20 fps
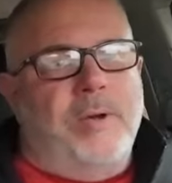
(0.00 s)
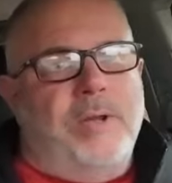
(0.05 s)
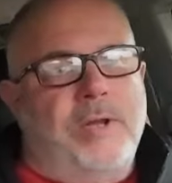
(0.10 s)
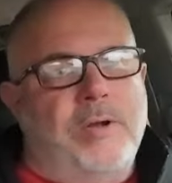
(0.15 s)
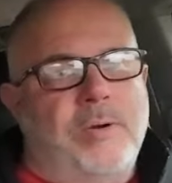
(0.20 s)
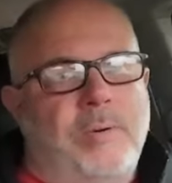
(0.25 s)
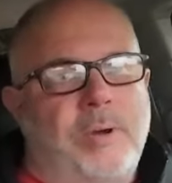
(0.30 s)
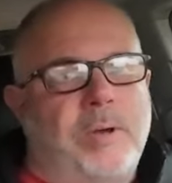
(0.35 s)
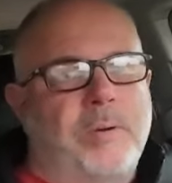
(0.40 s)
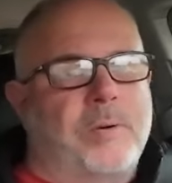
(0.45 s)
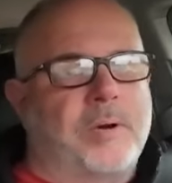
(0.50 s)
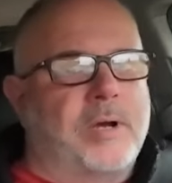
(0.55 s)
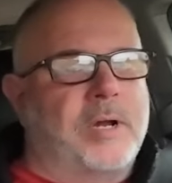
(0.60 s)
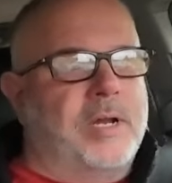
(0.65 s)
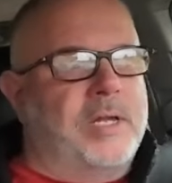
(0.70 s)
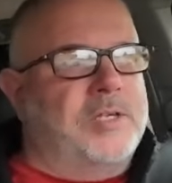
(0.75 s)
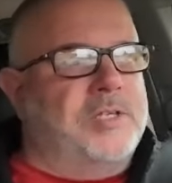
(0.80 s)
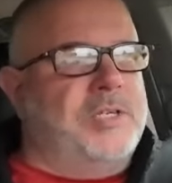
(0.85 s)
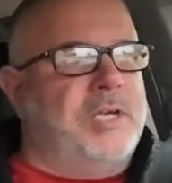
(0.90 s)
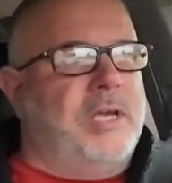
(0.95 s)
we knew we were
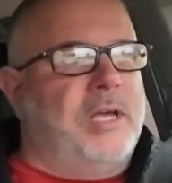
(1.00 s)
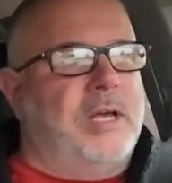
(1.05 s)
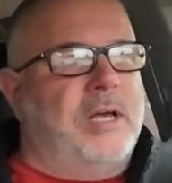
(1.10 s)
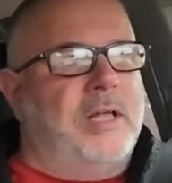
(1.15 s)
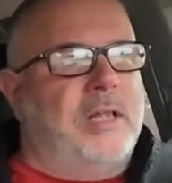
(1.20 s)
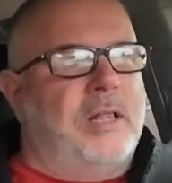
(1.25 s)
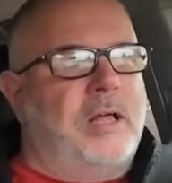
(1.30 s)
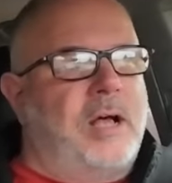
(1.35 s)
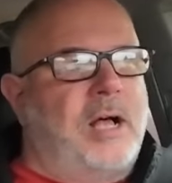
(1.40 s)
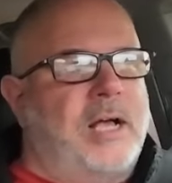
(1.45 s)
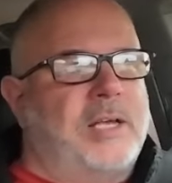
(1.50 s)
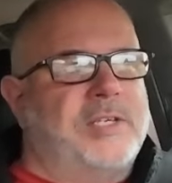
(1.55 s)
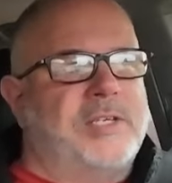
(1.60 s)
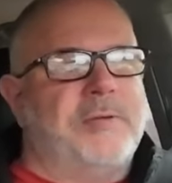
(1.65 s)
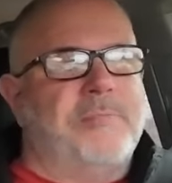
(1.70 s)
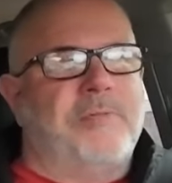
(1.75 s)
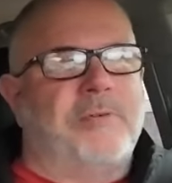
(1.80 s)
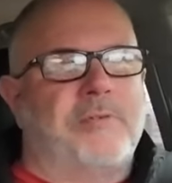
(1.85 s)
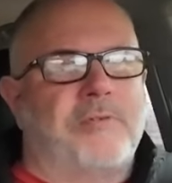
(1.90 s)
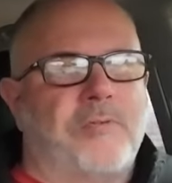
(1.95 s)
gonna see a loss
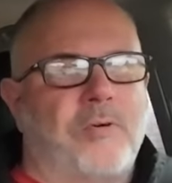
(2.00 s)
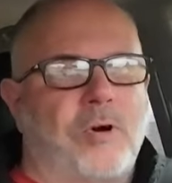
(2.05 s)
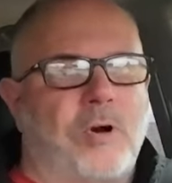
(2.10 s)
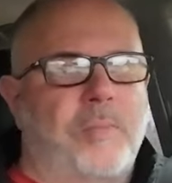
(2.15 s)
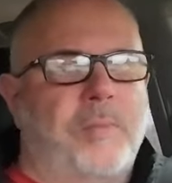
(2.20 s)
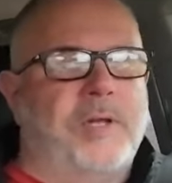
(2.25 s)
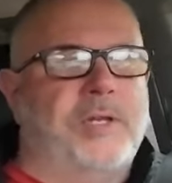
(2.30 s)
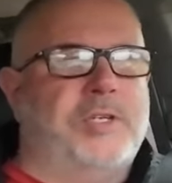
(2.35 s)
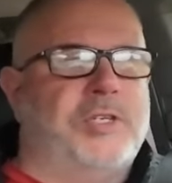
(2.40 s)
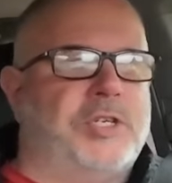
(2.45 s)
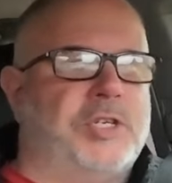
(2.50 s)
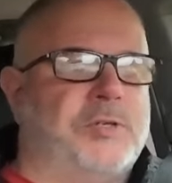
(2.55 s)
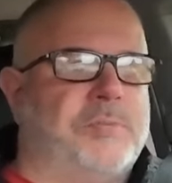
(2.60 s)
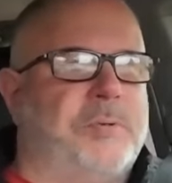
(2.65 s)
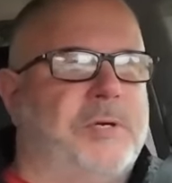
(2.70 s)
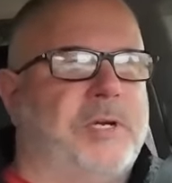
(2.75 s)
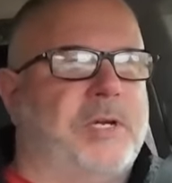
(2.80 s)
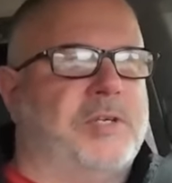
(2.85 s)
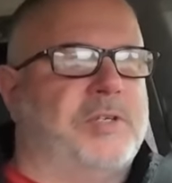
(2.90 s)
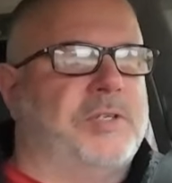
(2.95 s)
in performance just
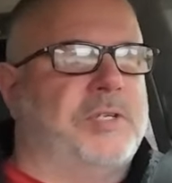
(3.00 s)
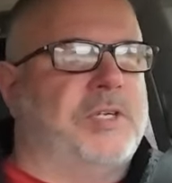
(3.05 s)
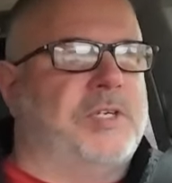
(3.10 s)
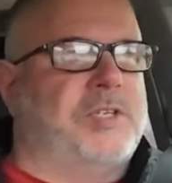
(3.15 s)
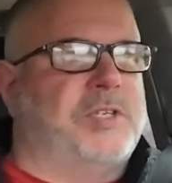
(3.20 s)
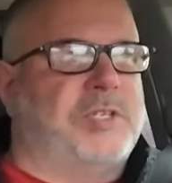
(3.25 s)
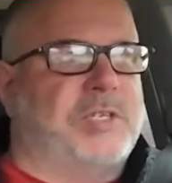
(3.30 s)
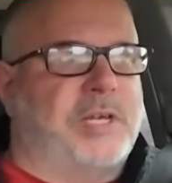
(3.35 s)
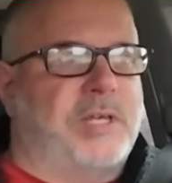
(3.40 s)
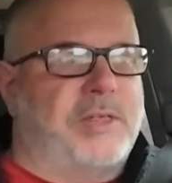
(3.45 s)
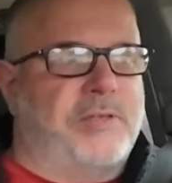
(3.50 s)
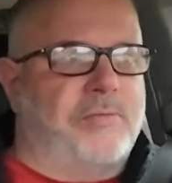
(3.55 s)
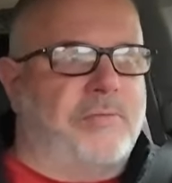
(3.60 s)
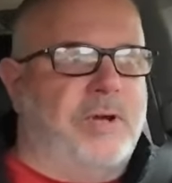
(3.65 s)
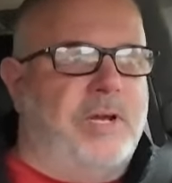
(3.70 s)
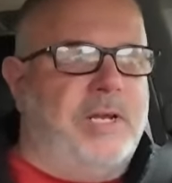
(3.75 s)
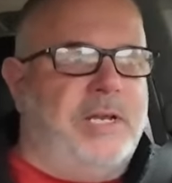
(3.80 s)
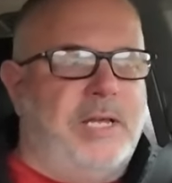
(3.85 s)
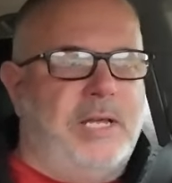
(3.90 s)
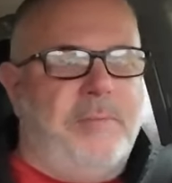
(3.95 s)
because this is a
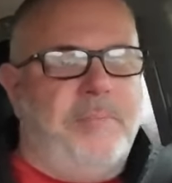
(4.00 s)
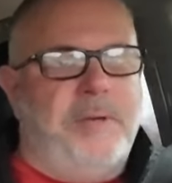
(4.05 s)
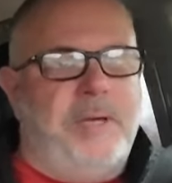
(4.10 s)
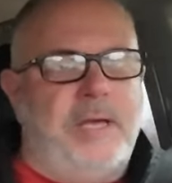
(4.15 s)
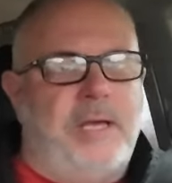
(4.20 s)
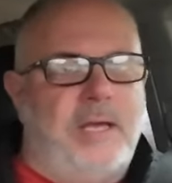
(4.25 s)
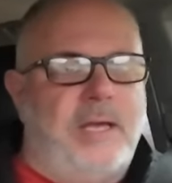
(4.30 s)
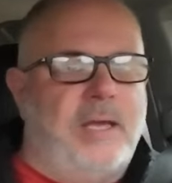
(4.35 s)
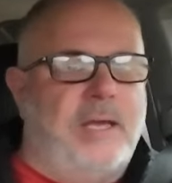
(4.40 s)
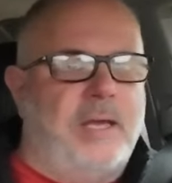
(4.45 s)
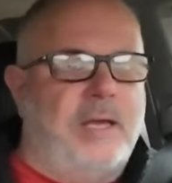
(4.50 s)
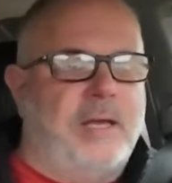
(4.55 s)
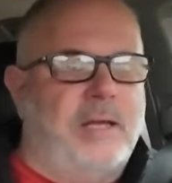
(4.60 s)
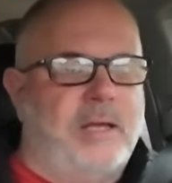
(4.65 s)
3 dB.